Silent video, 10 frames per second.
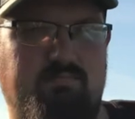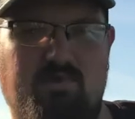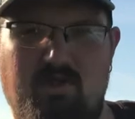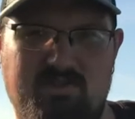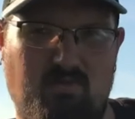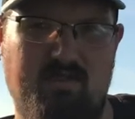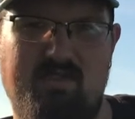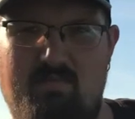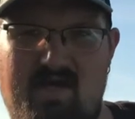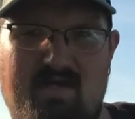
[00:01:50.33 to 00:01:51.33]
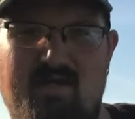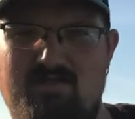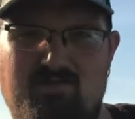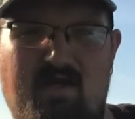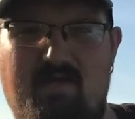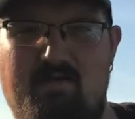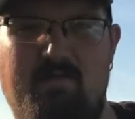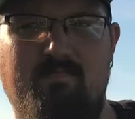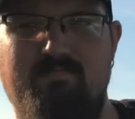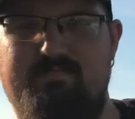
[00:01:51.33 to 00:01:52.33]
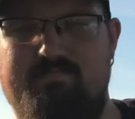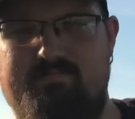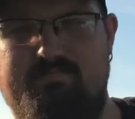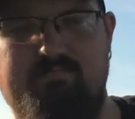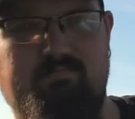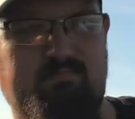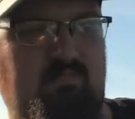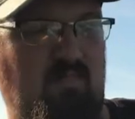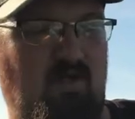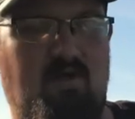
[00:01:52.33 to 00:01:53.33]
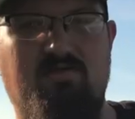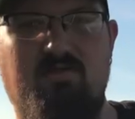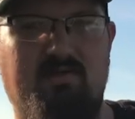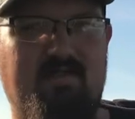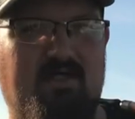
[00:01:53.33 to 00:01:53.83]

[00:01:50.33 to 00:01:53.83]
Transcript: I just want to get back on track. Also on that